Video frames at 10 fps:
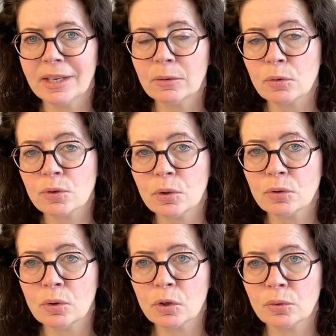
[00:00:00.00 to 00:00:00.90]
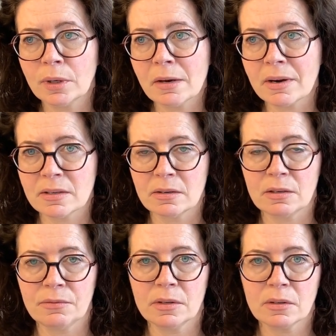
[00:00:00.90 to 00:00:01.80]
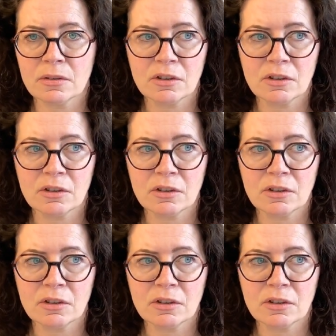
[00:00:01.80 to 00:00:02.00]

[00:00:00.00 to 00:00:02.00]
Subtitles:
you can also talk to an advisor. So for instance,